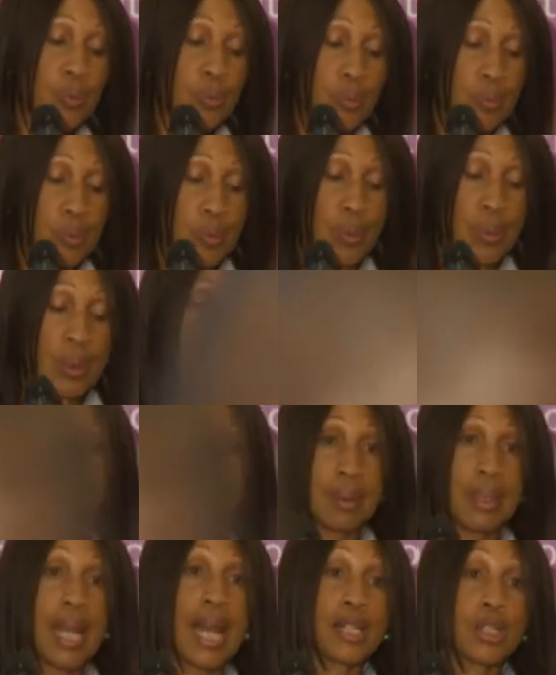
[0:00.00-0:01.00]
They
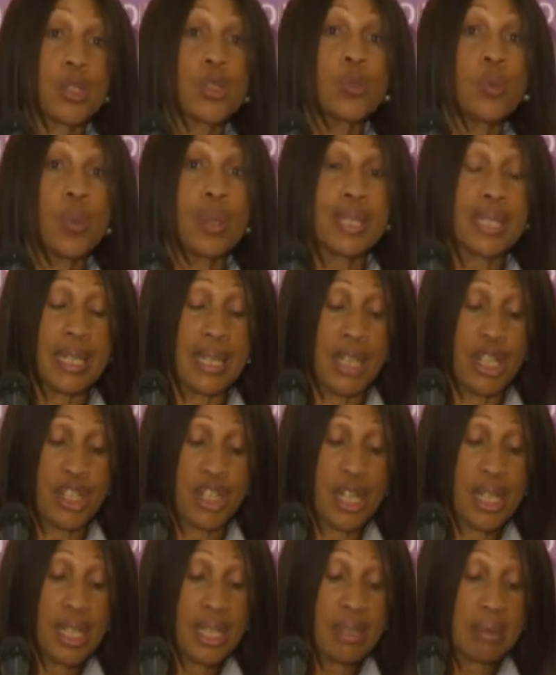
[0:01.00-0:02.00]
are like Sue
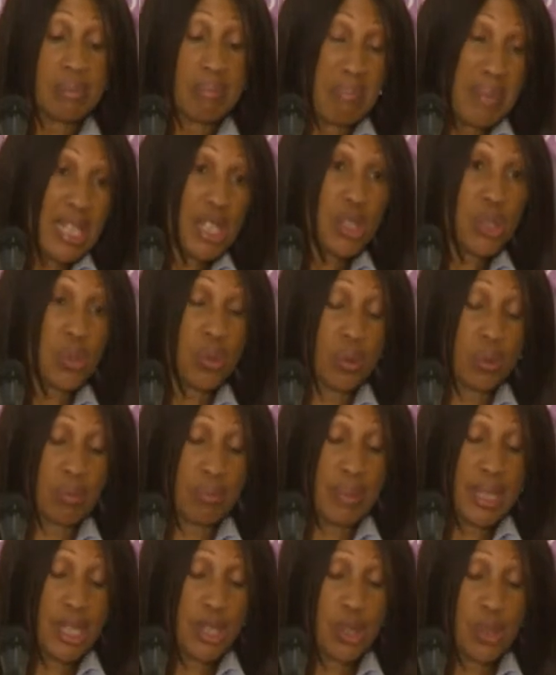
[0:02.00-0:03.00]

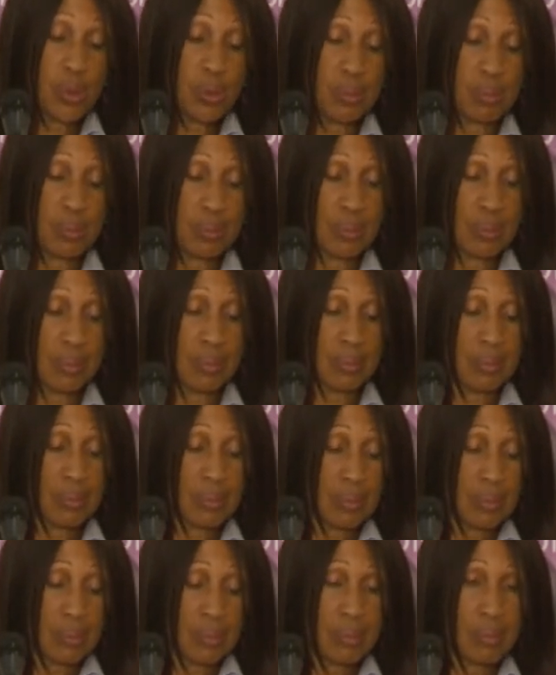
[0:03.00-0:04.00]
was initially,
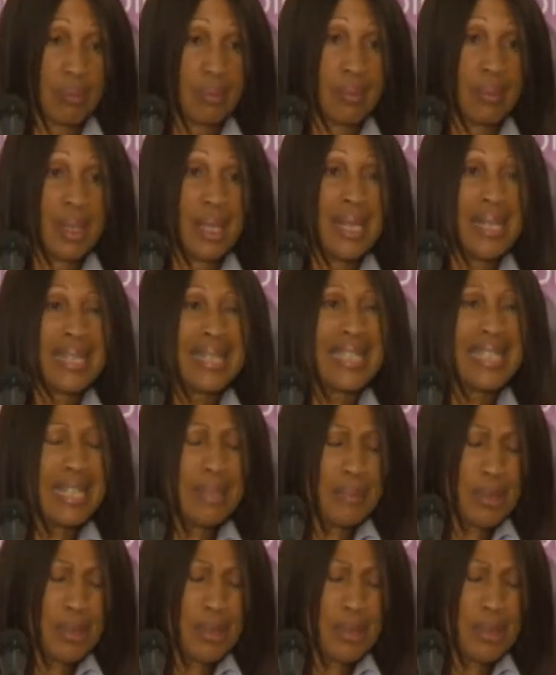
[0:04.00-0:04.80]
me too, me too.